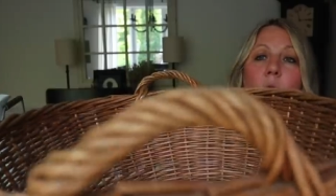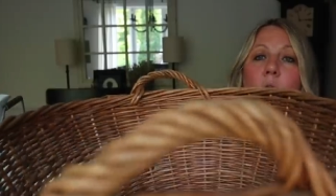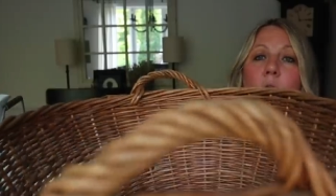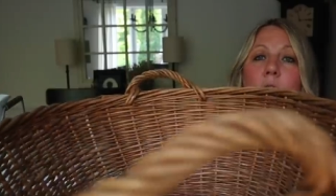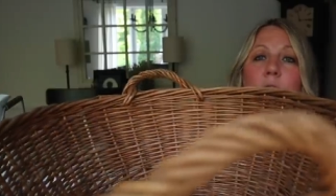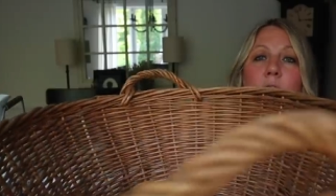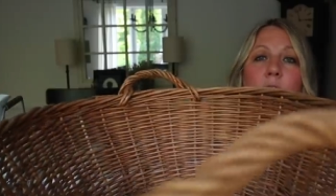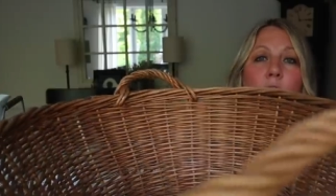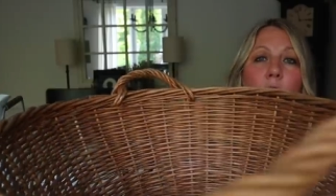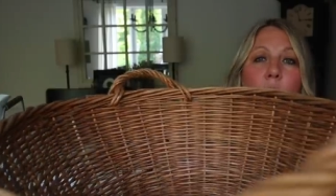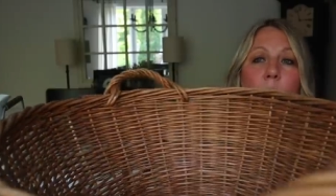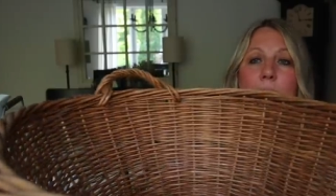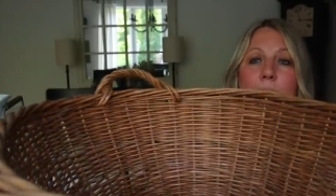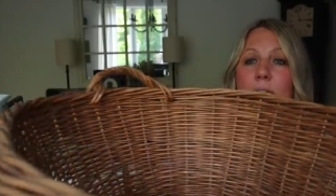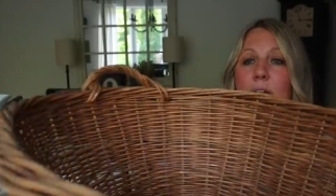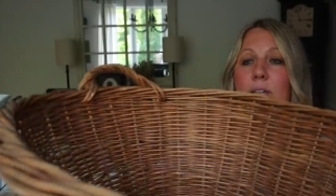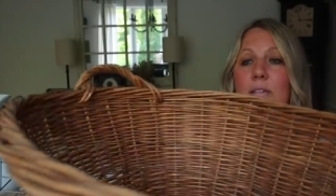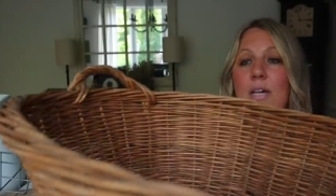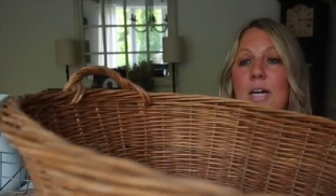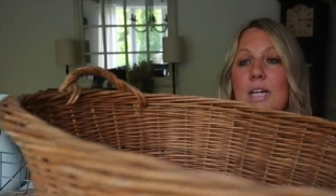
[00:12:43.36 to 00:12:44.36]
Oval
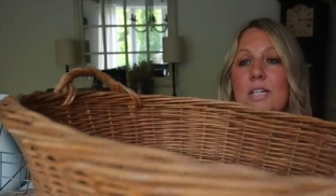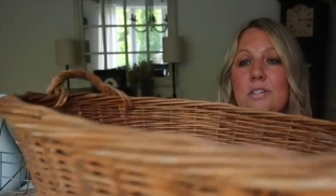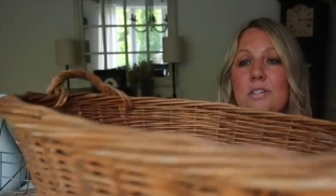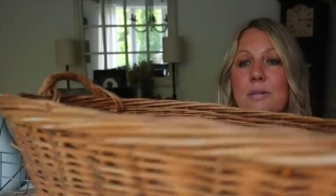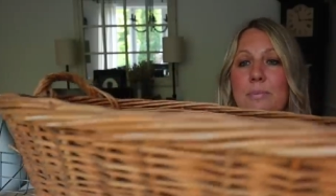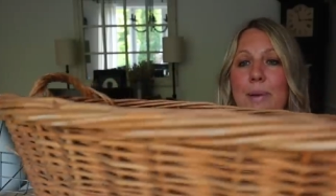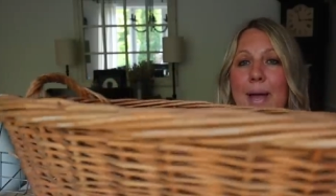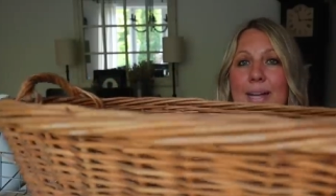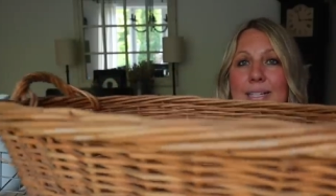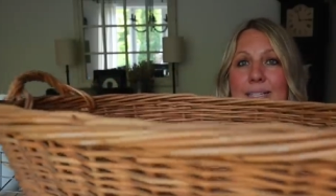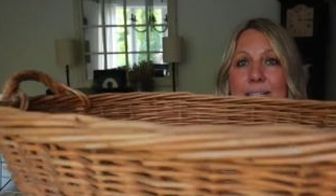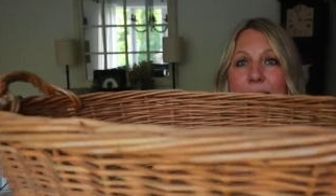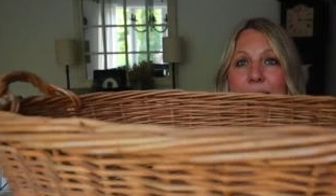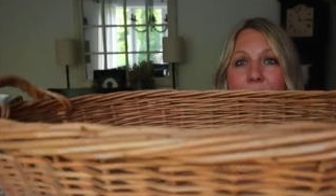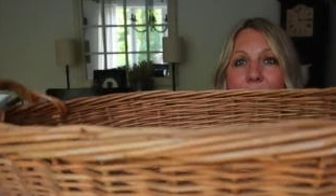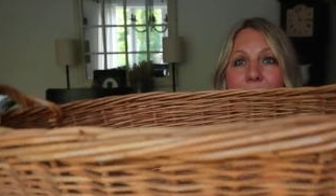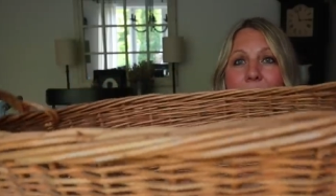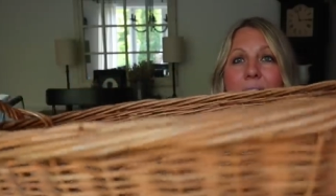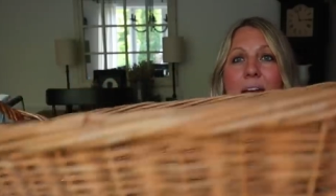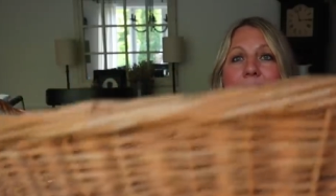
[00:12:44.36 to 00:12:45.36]
Wicker Laundry
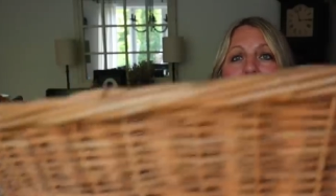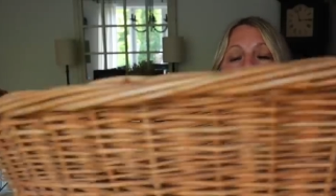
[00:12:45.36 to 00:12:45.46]
Basket.